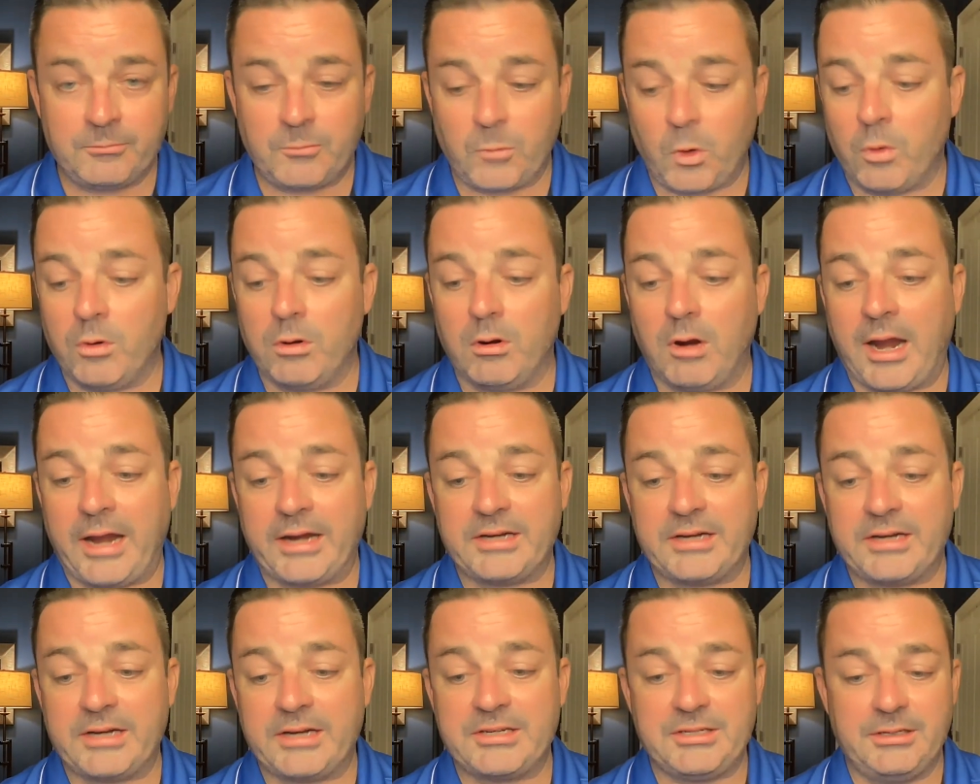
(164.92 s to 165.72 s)
Or
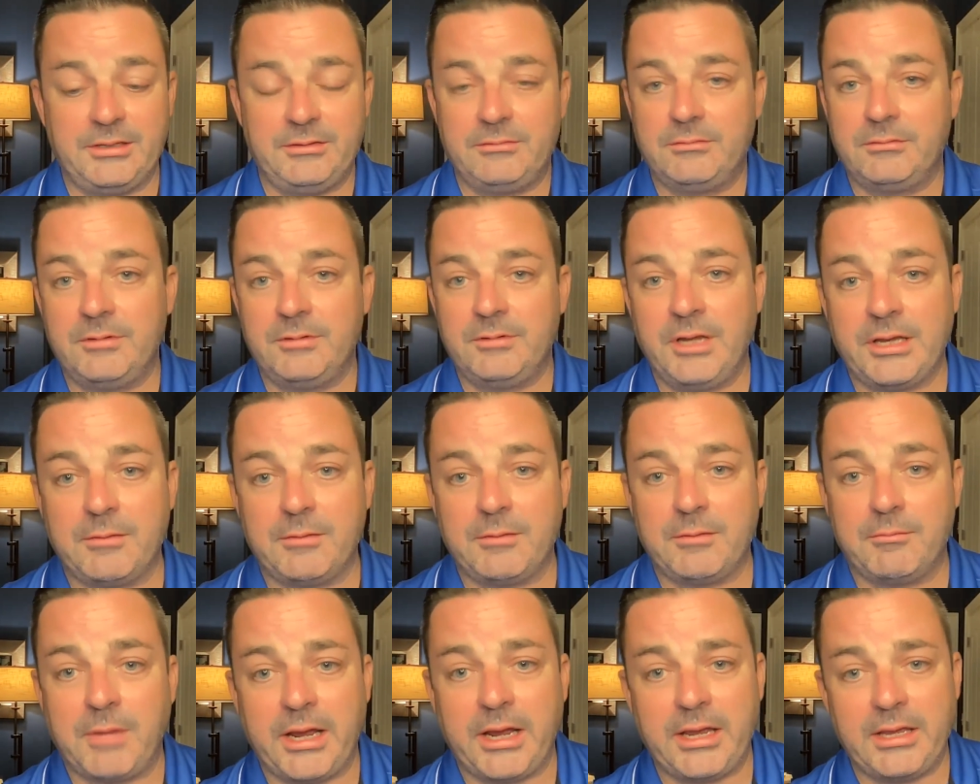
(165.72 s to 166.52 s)
actually, Nick
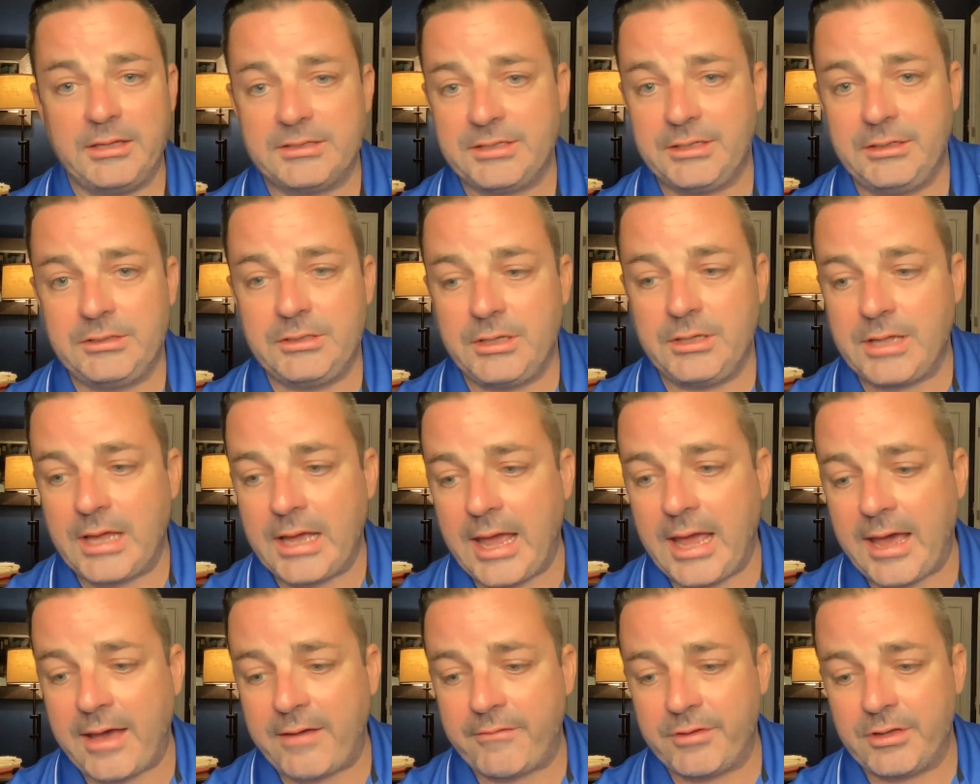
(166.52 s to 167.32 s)
and Mike can send it to you.
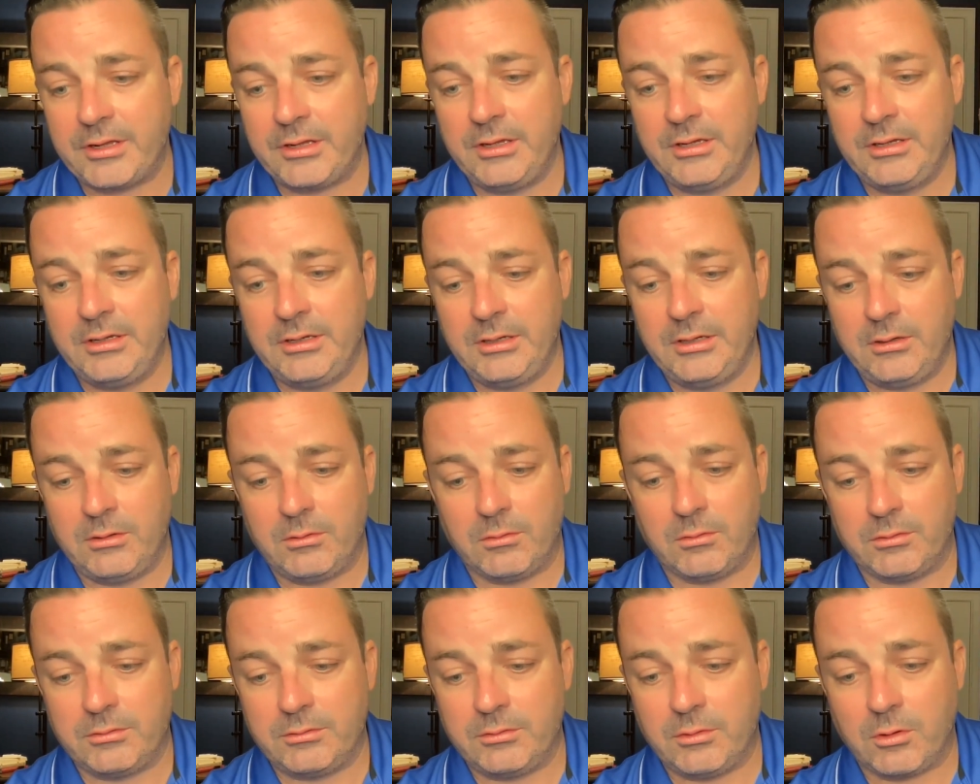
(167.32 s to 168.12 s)
They have it.
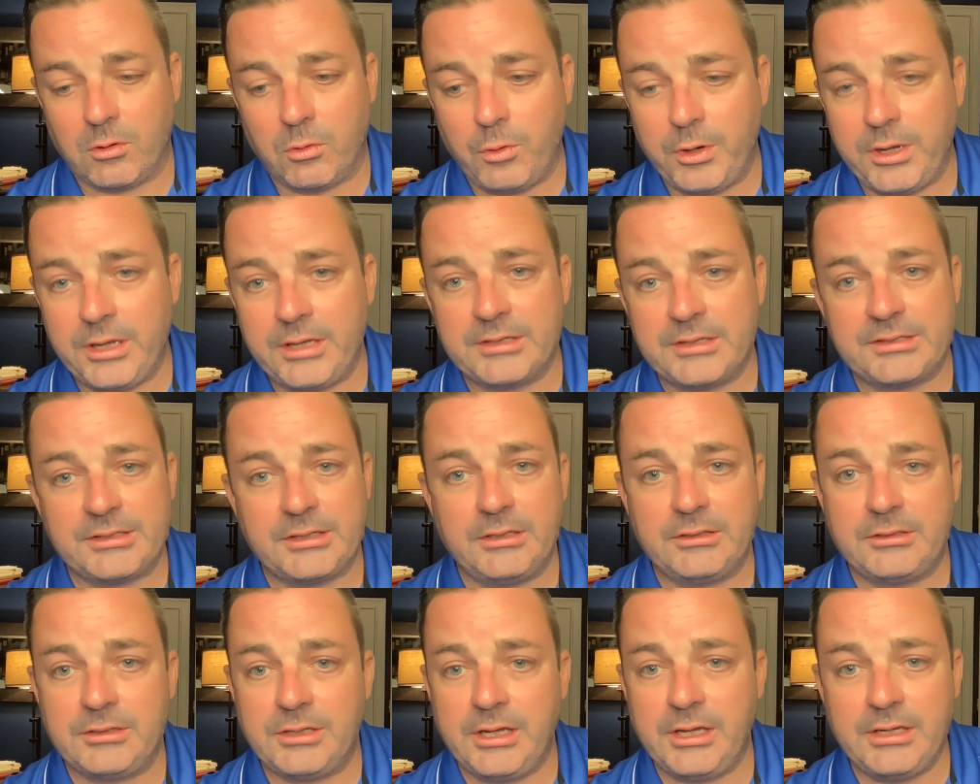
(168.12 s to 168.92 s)
Or Hoyt can
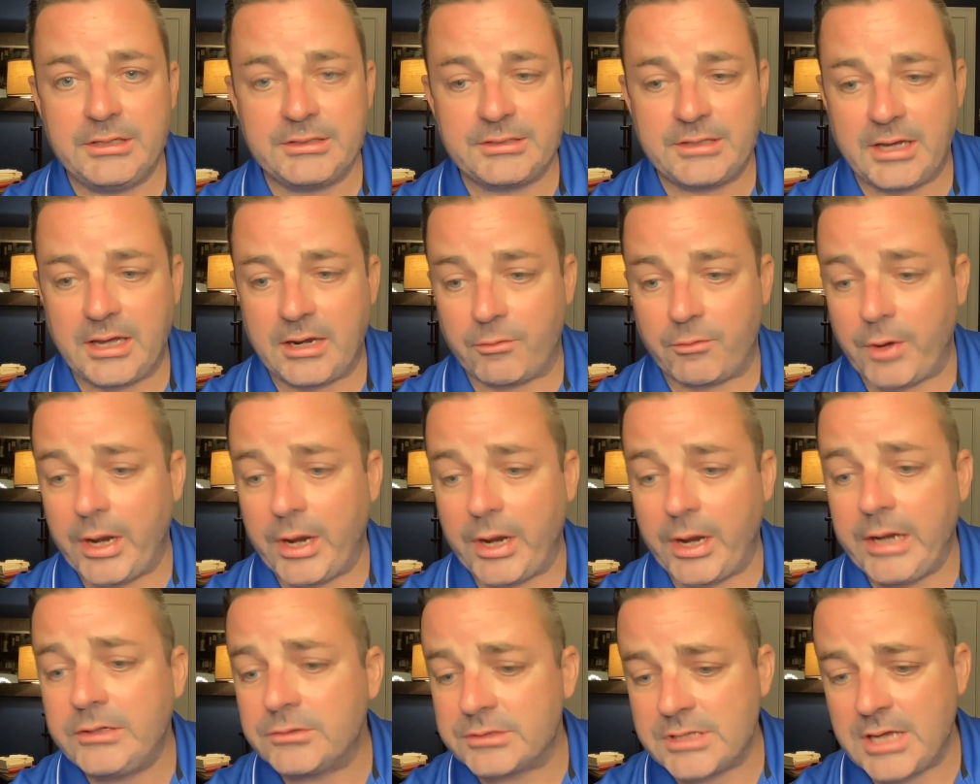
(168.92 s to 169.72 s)
send it to you. He's got it.
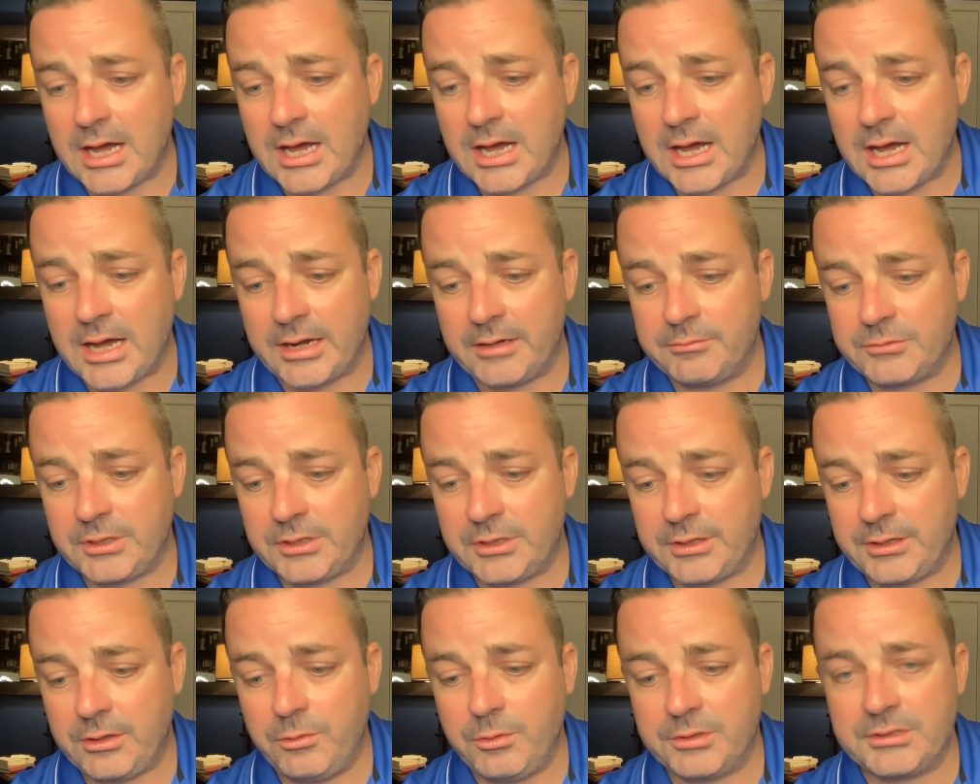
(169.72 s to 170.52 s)
Rachel's got it. I'm trying
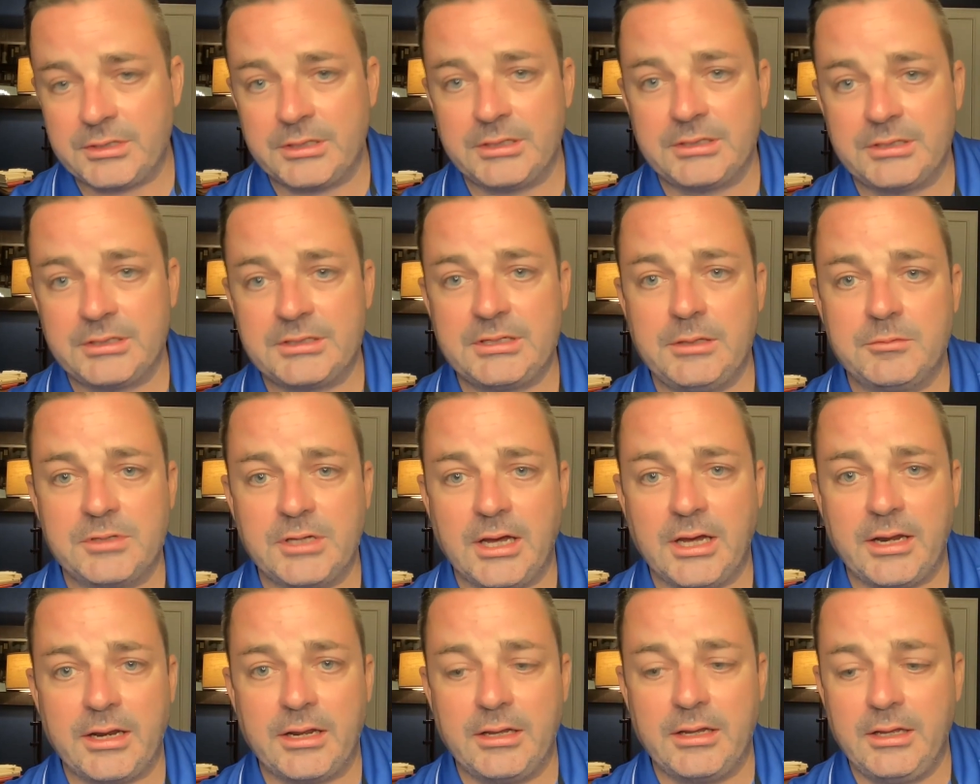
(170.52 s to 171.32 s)
to think who else on this team's
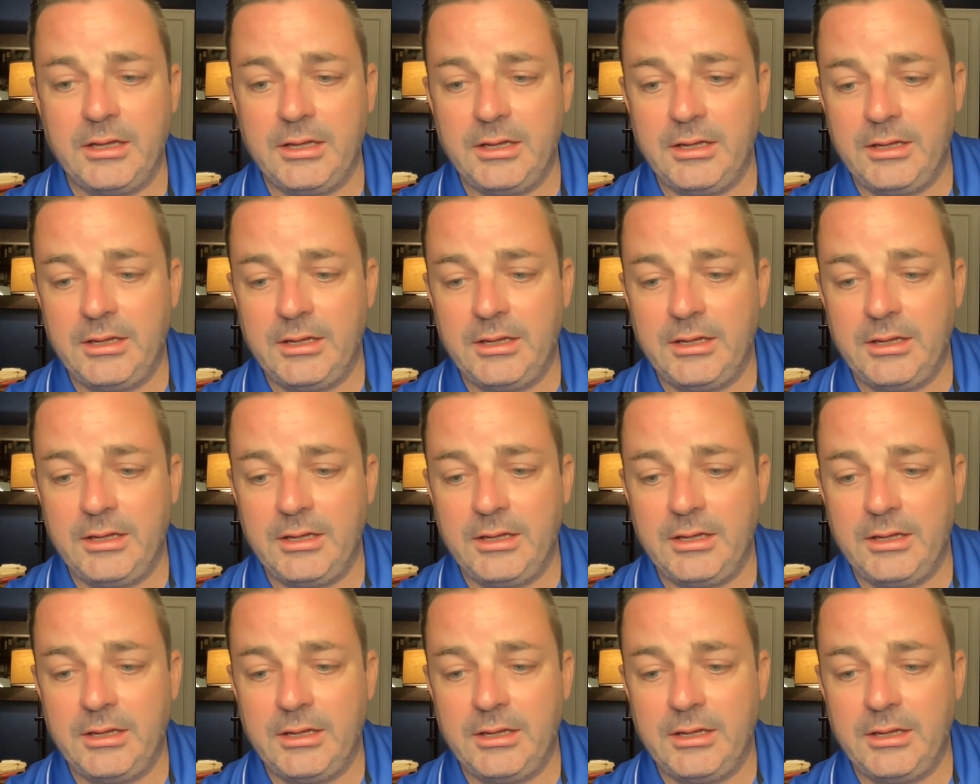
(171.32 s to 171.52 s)
got it.